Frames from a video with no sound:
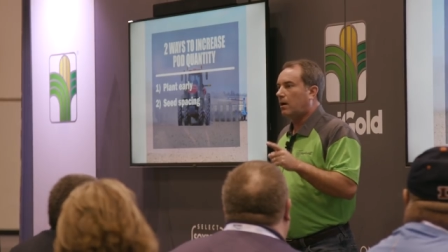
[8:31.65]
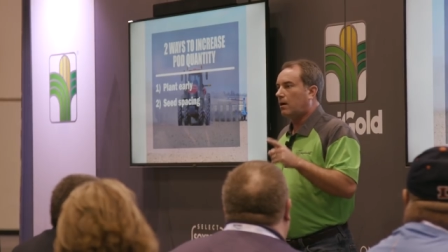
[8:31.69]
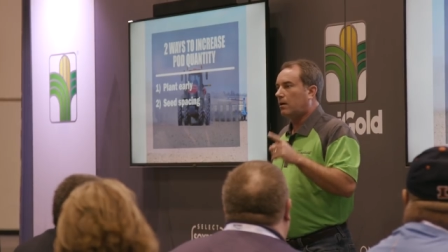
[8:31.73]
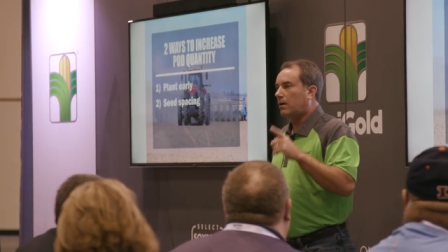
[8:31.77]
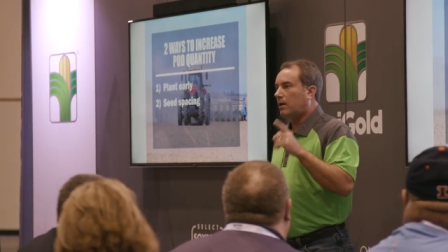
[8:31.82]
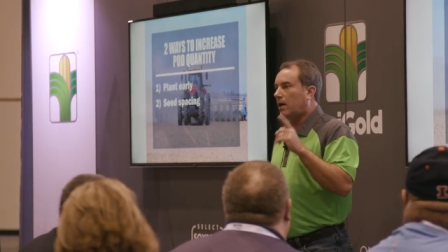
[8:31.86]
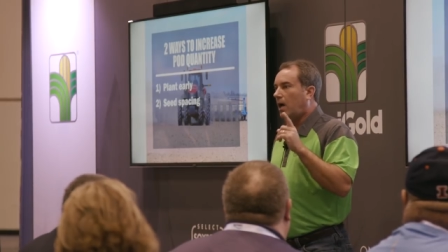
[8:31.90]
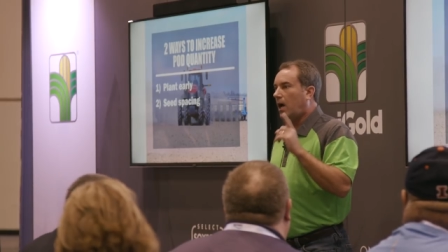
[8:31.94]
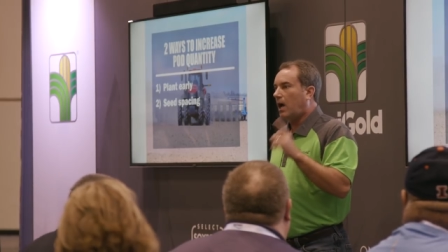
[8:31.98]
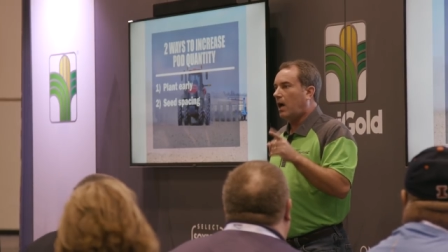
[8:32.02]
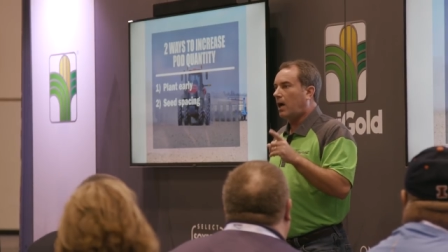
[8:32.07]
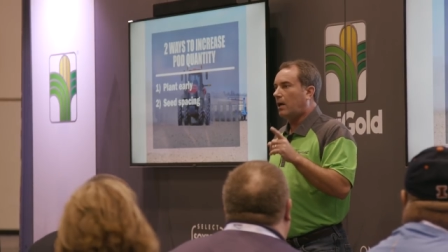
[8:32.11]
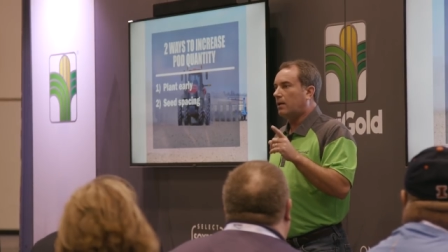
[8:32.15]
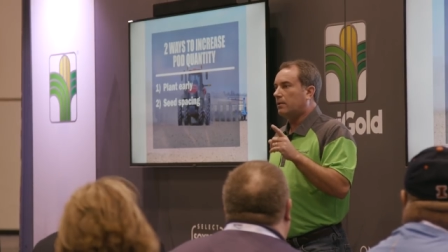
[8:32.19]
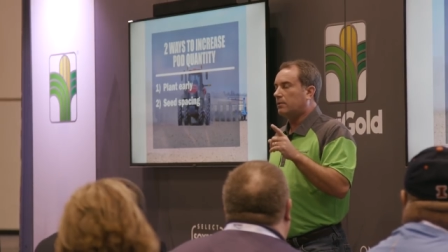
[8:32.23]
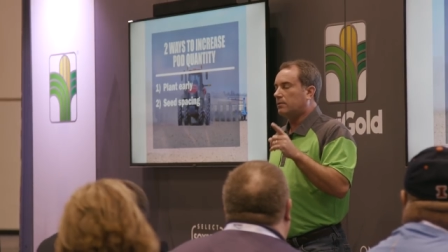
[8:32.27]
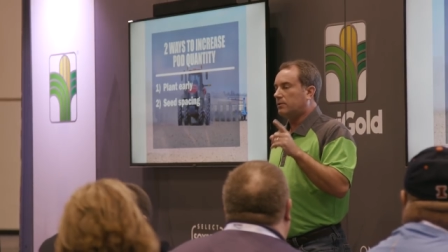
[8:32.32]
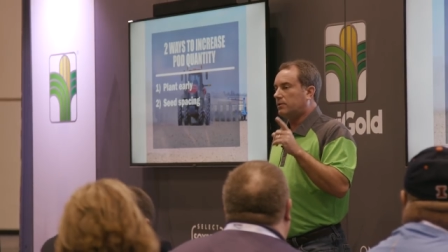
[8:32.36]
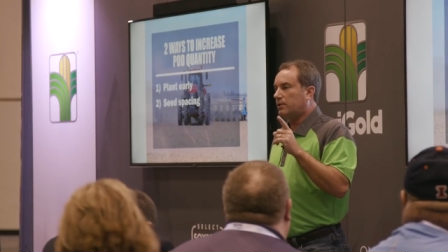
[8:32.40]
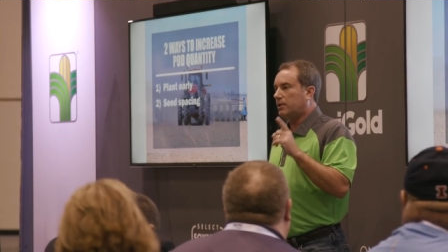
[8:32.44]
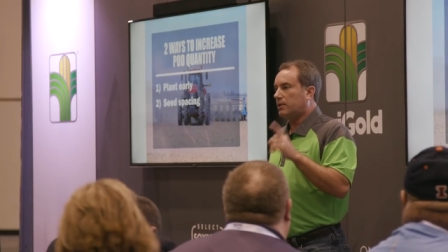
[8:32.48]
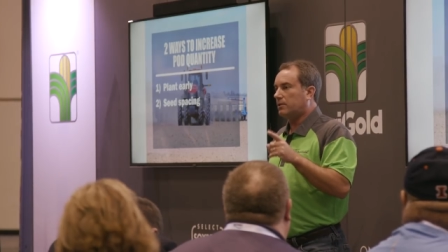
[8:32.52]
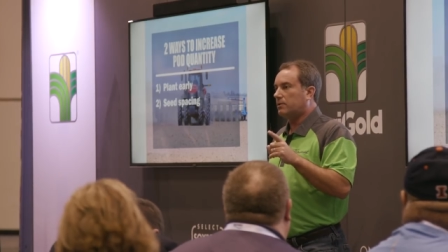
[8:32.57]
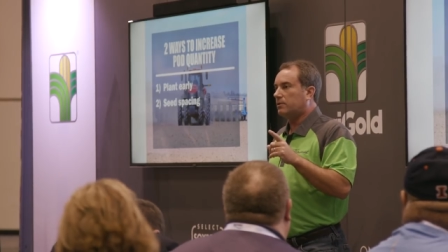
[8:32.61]
are
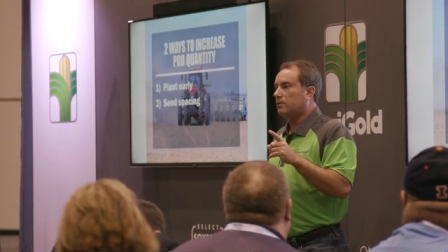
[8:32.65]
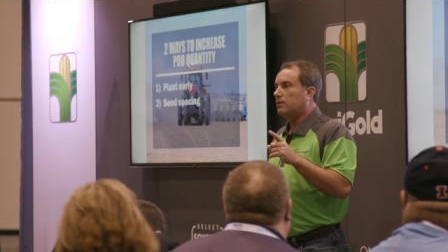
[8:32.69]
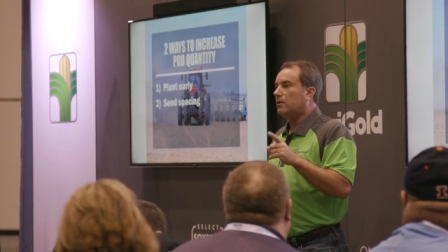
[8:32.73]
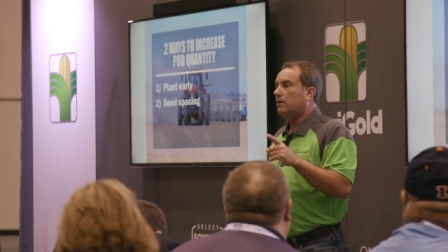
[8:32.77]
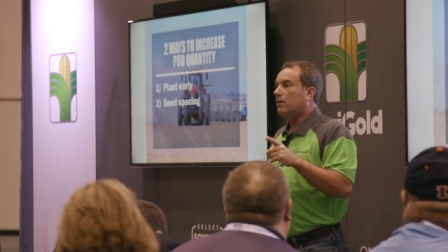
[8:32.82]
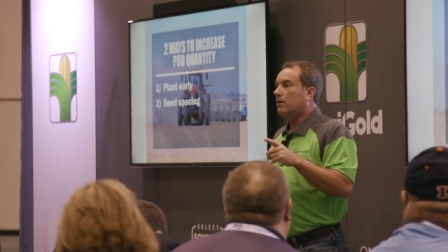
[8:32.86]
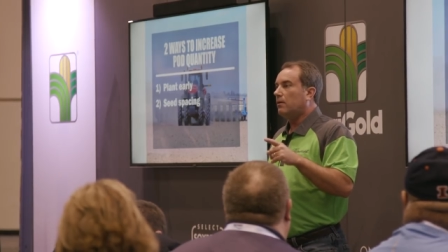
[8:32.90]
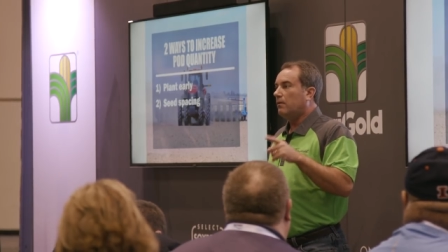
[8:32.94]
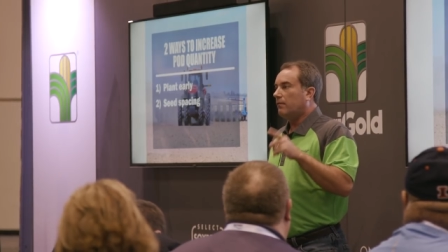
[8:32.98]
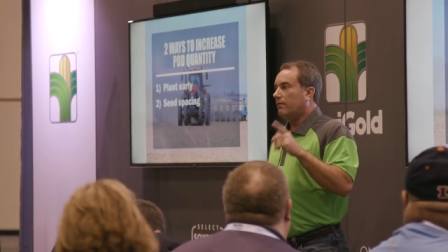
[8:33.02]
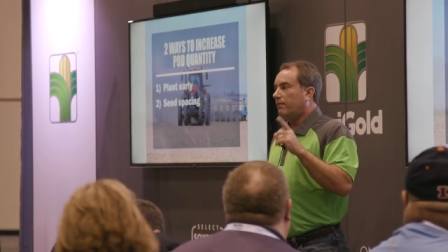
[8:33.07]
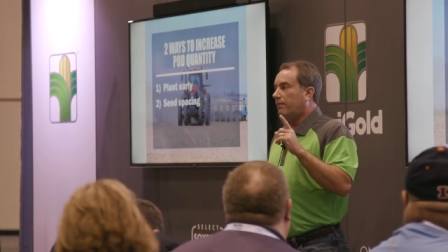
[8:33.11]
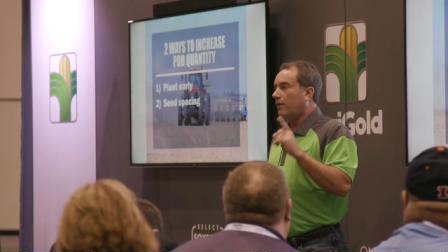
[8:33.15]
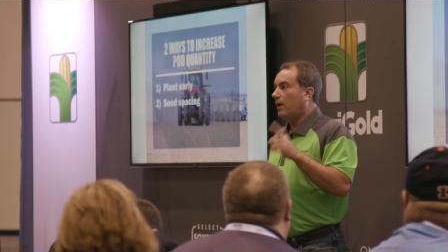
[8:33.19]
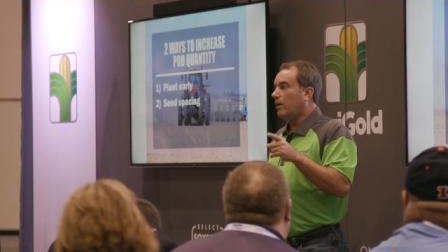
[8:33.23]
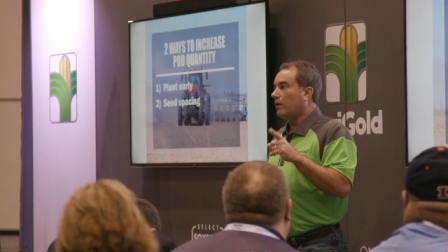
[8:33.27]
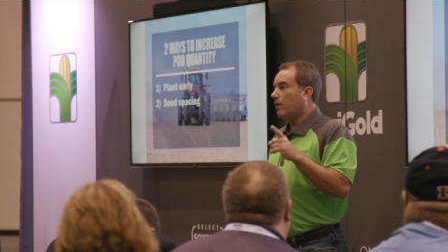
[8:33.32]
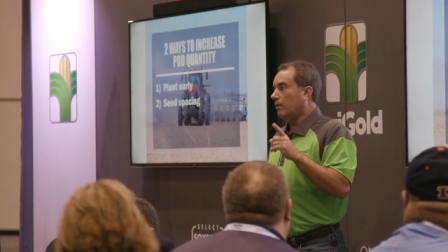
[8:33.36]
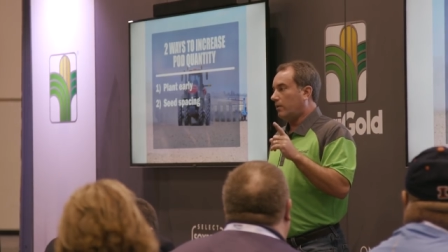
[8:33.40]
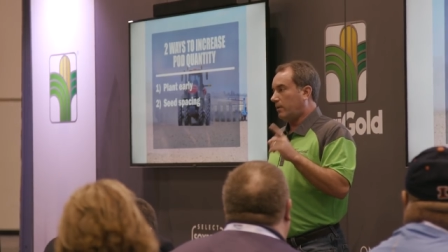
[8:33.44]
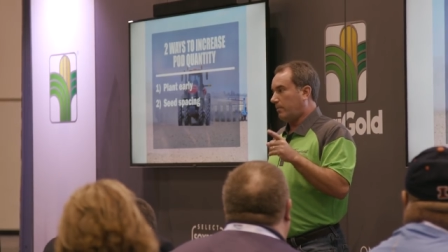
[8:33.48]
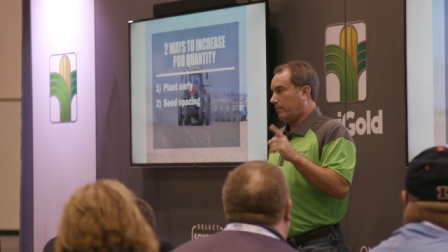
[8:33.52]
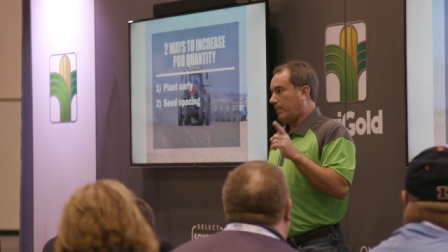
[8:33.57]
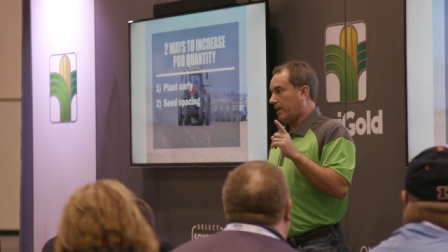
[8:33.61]
not just
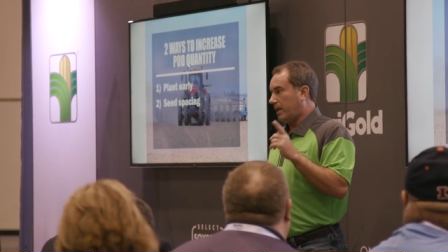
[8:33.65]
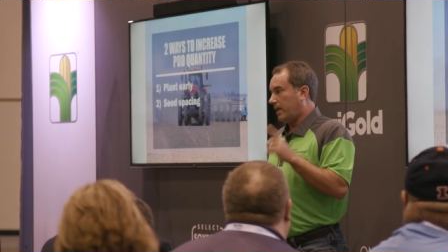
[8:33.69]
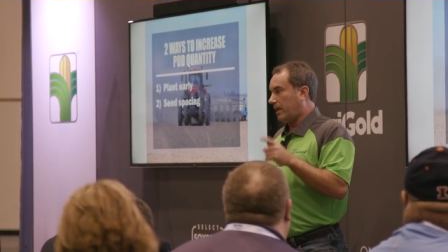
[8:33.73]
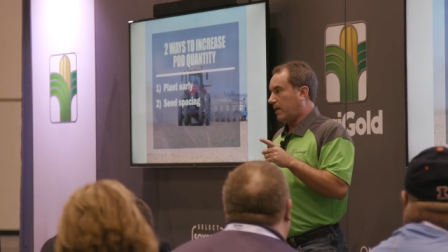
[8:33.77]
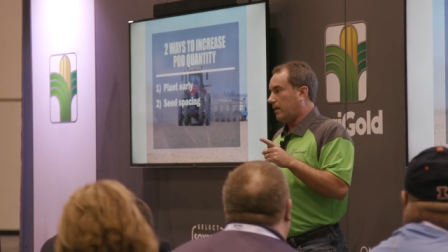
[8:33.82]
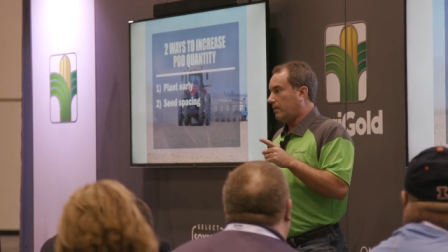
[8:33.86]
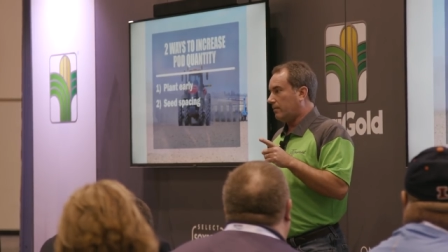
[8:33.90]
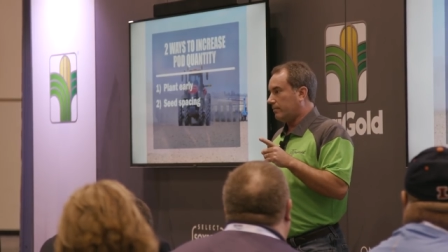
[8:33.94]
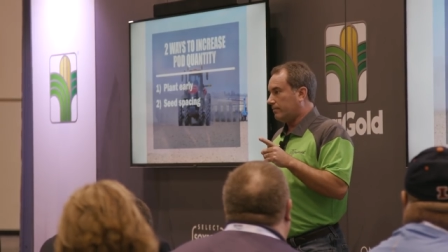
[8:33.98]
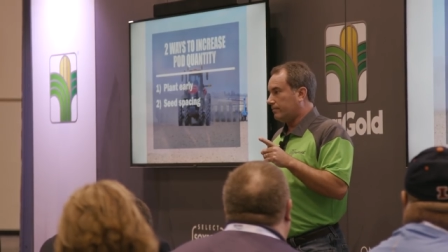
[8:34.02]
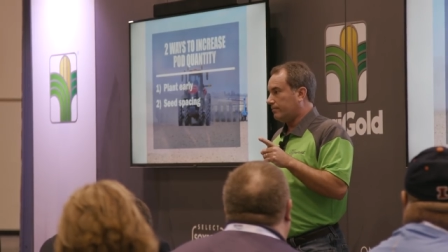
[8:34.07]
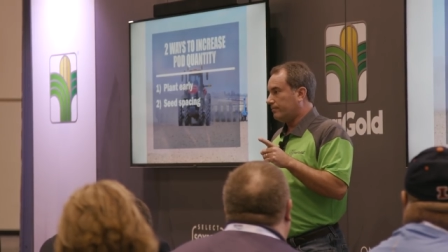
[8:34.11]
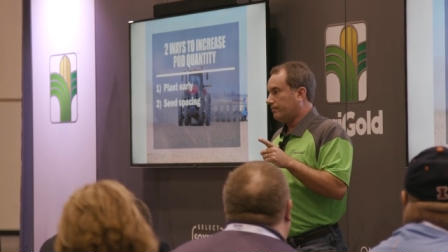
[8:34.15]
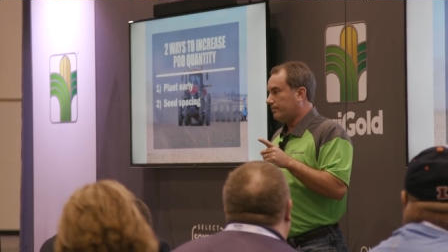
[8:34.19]
photodependent,